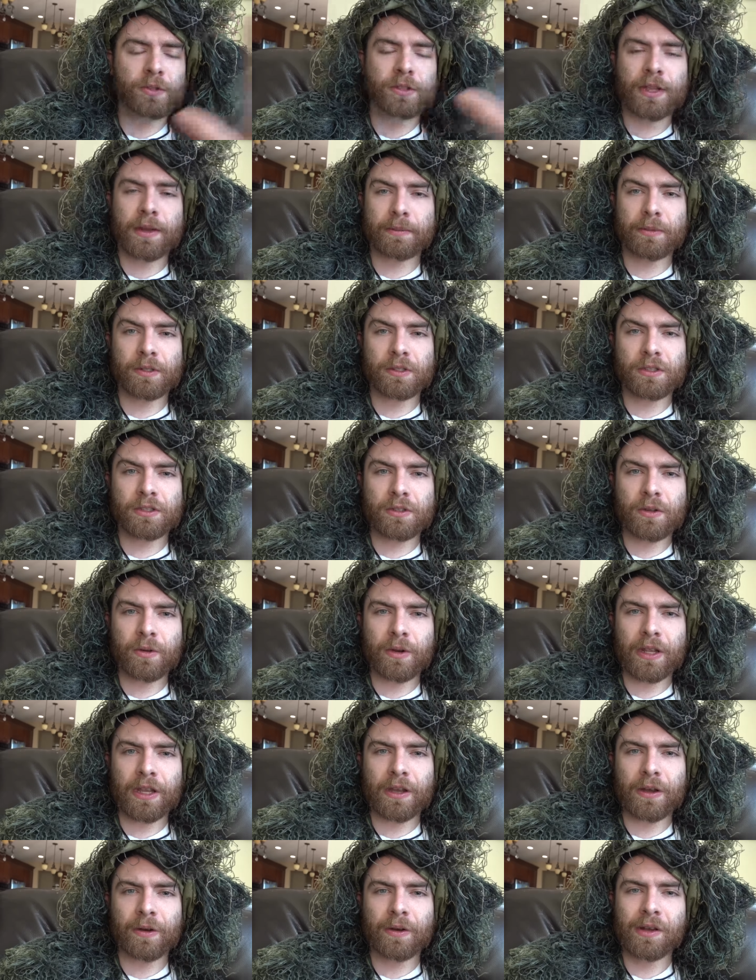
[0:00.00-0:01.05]
separate
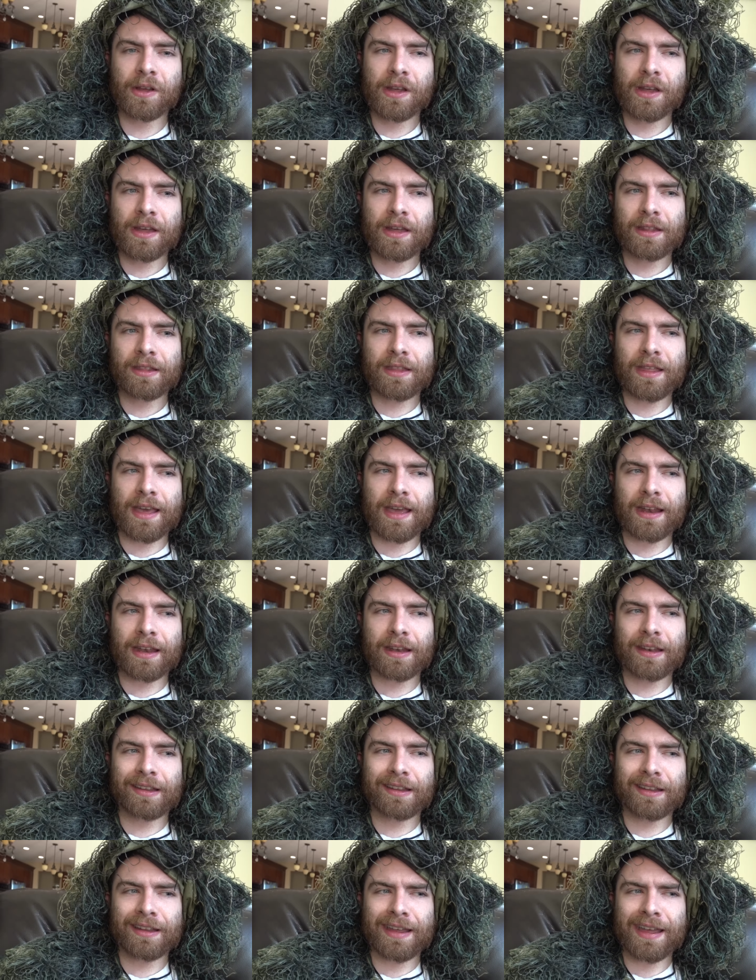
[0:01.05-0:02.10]
studio
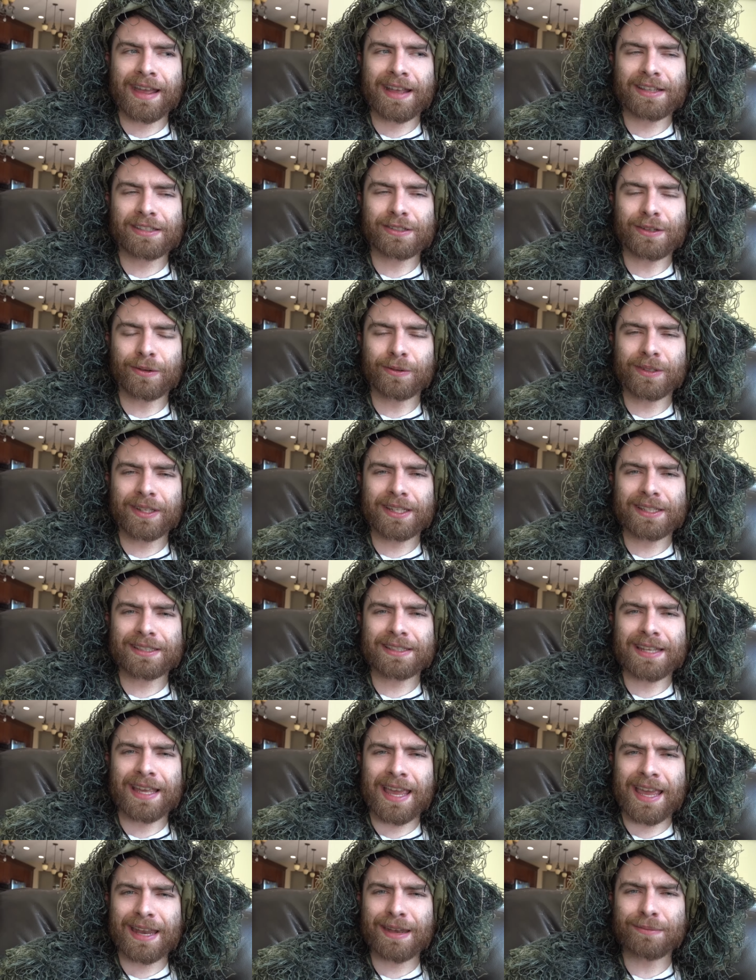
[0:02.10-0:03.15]
that has only
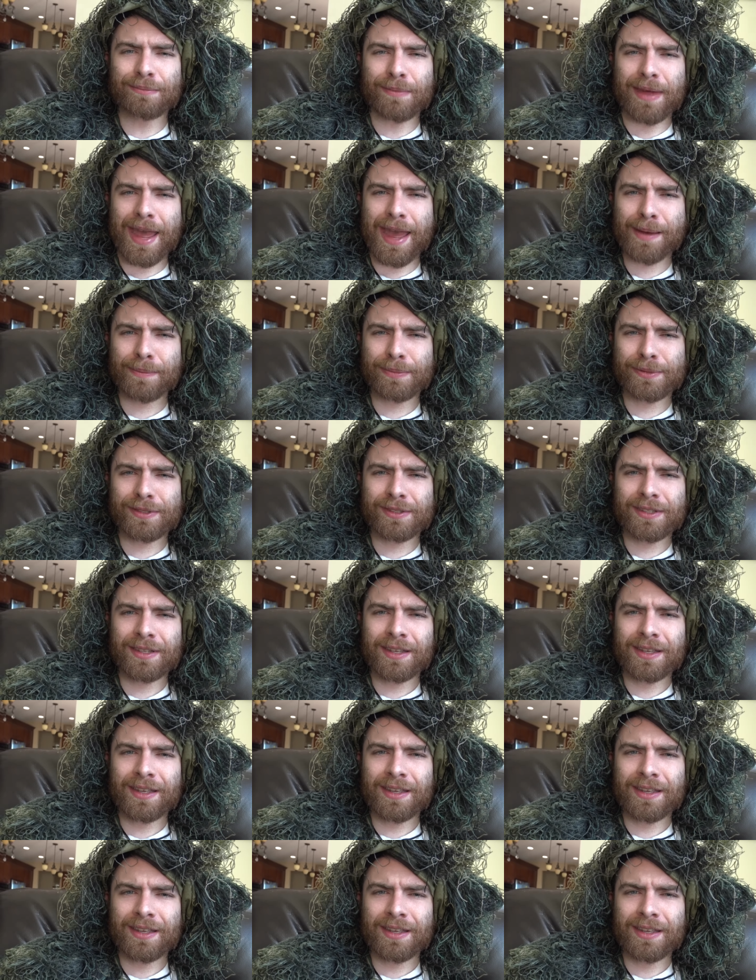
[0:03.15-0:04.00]
10 maps,